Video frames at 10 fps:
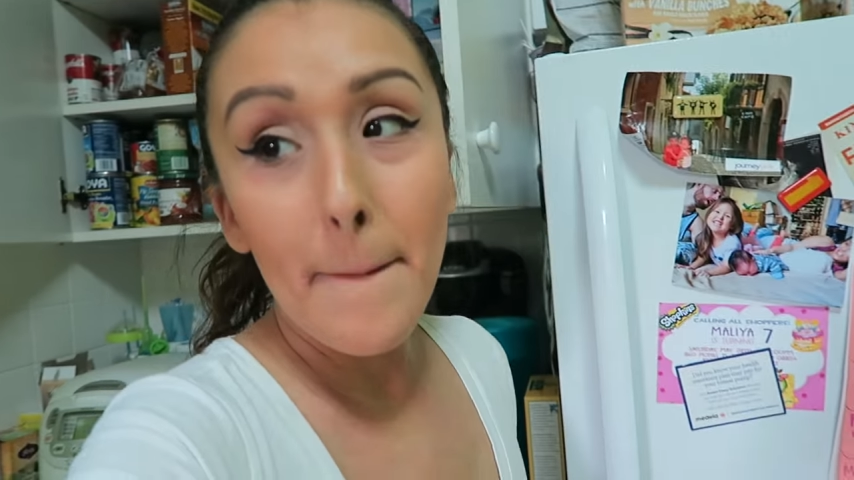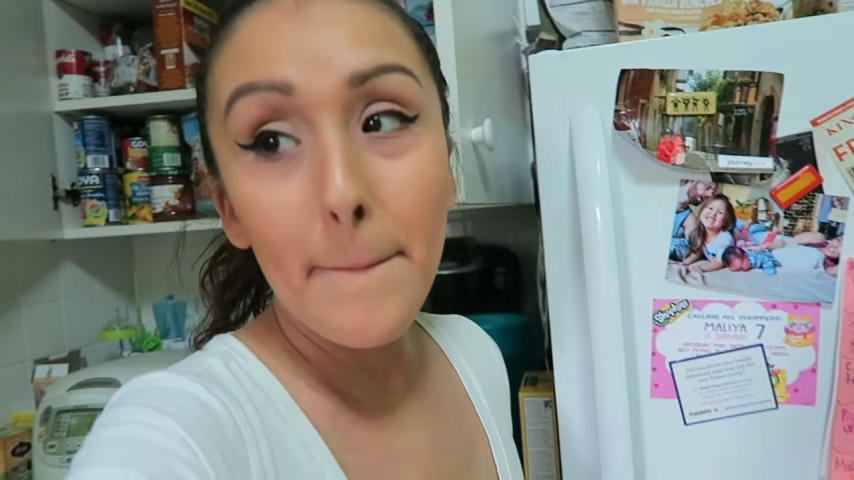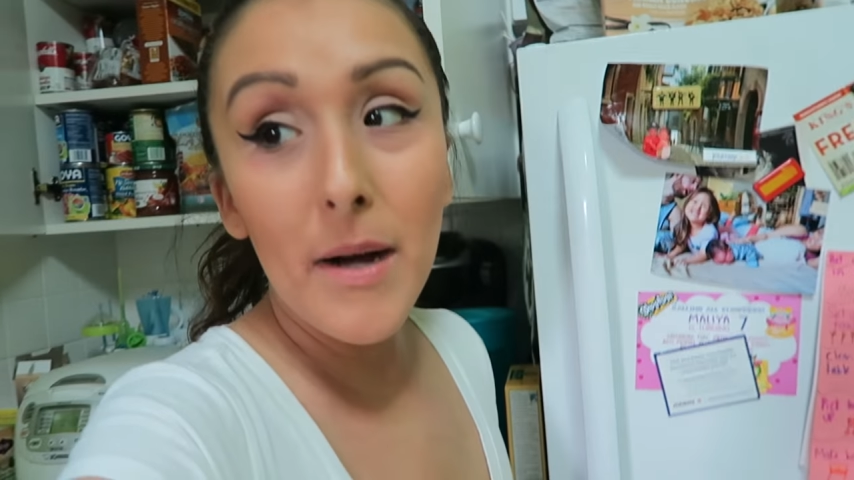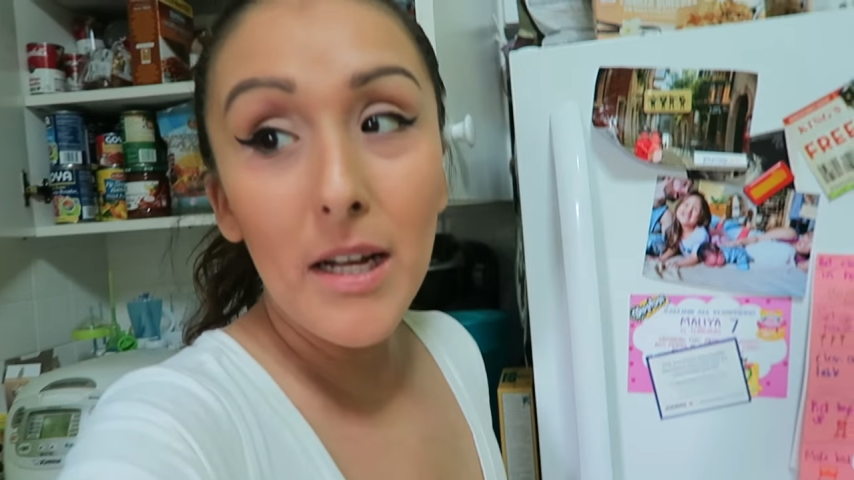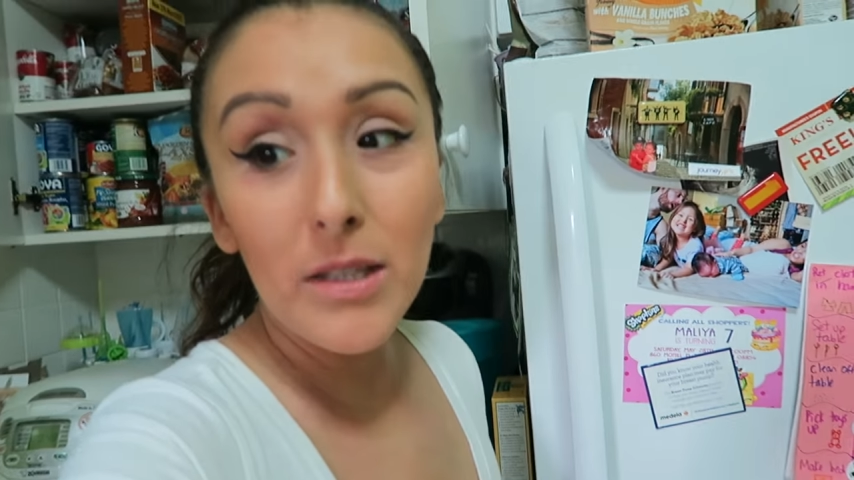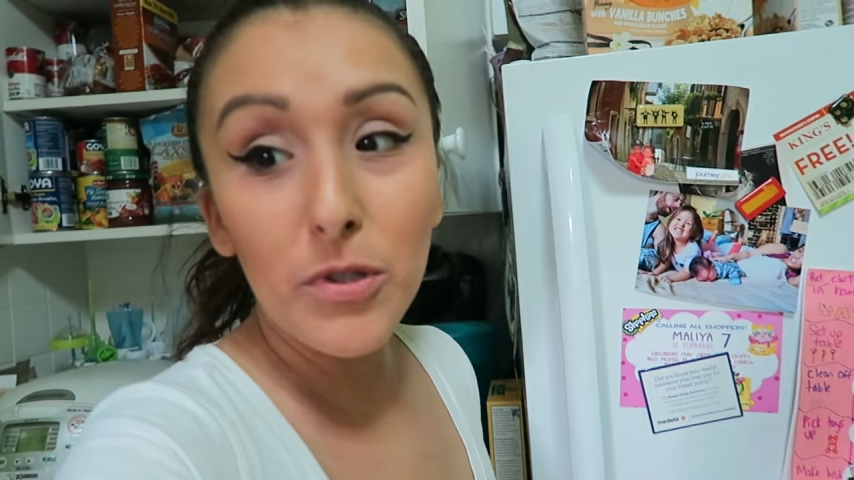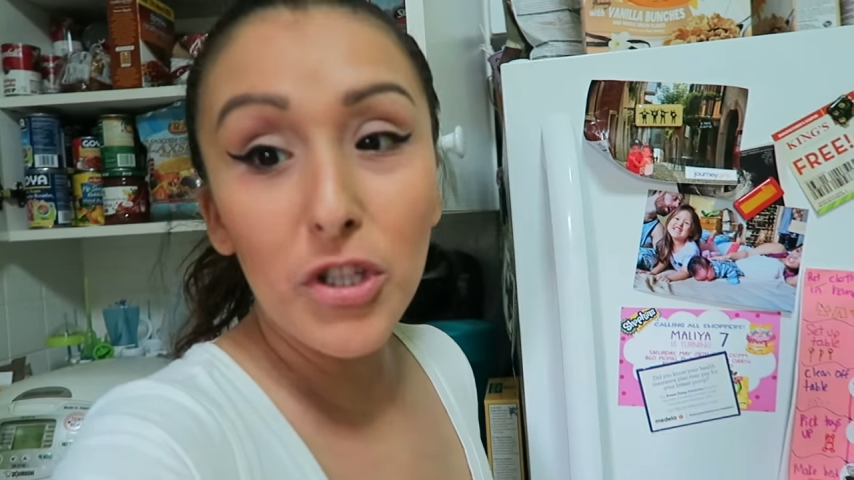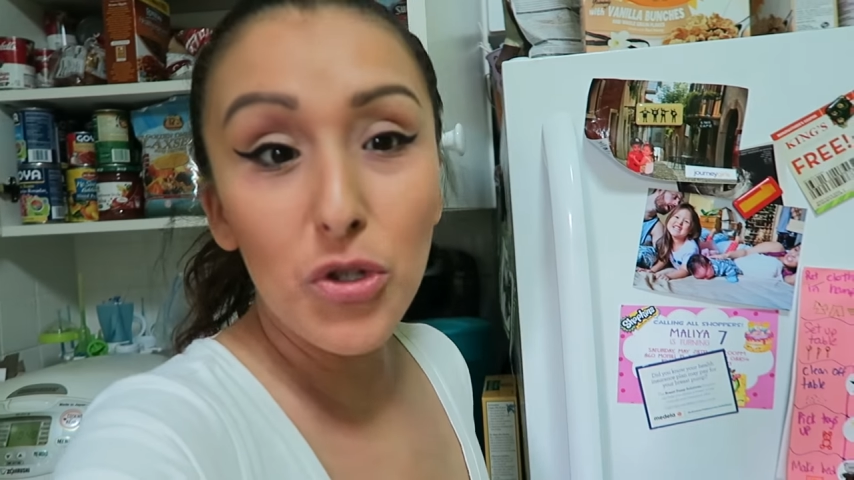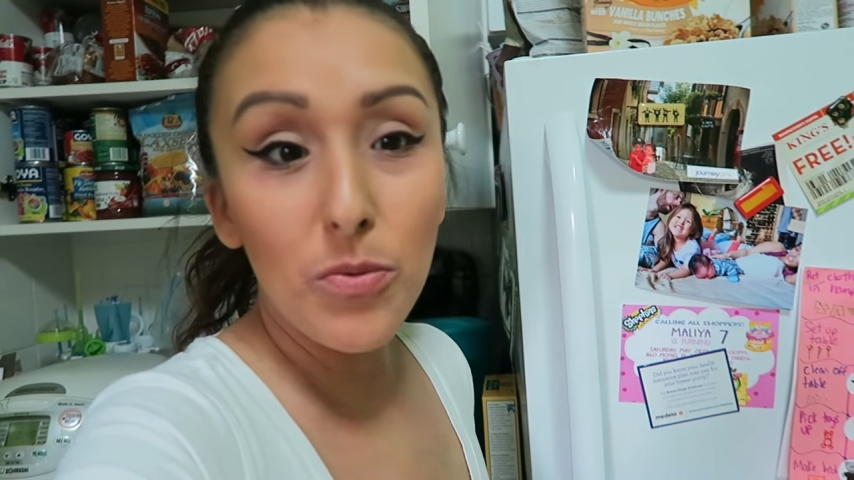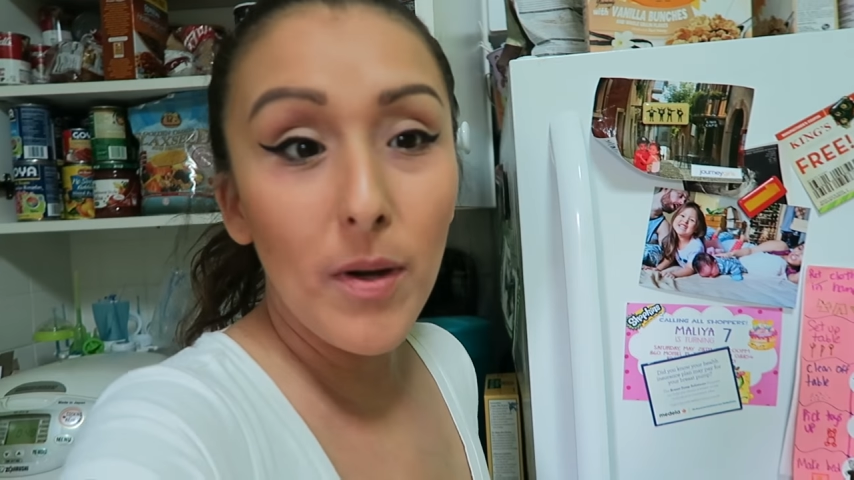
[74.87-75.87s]
But with
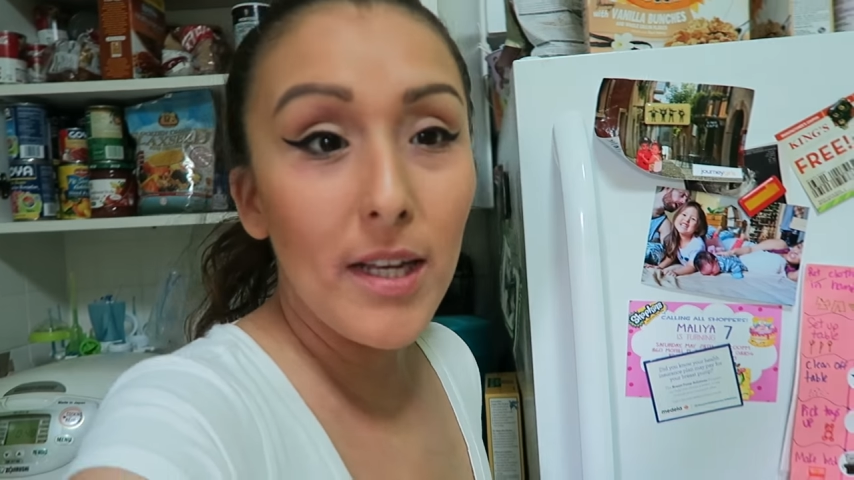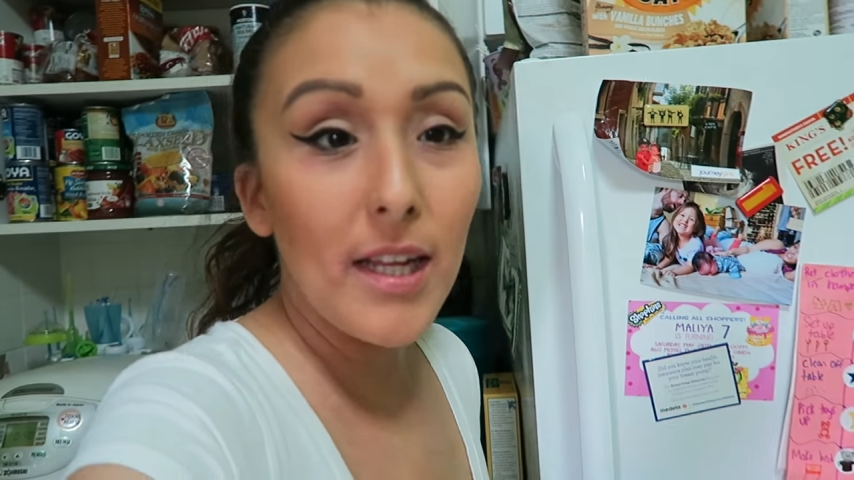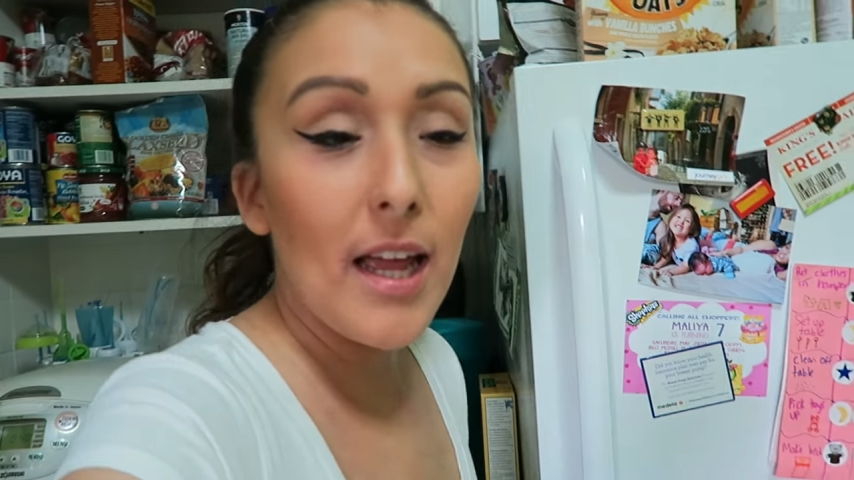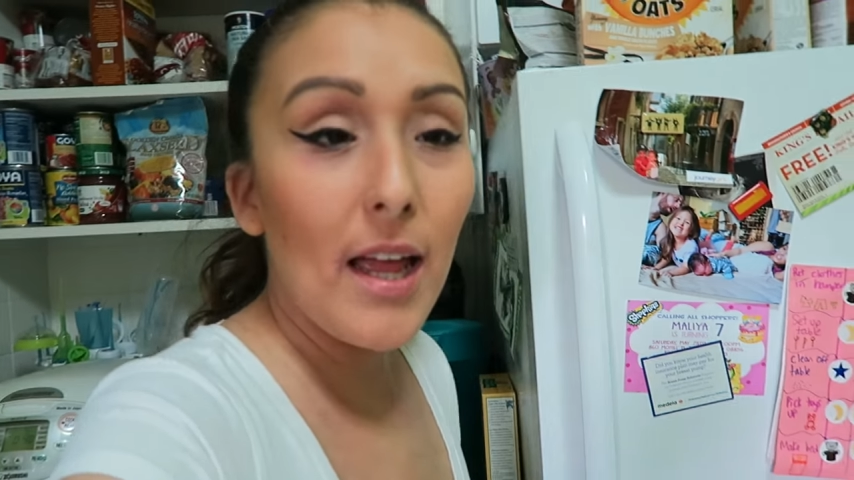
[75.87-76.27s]
the Chobani,